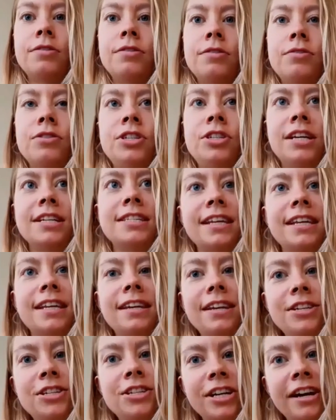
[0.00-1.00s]
so she can sit
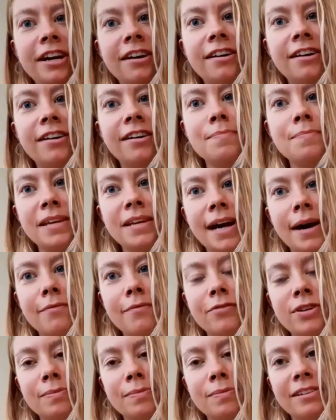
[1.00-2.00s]
in a chair and be
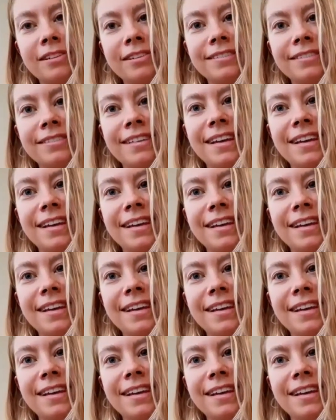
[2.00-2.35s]
comfortable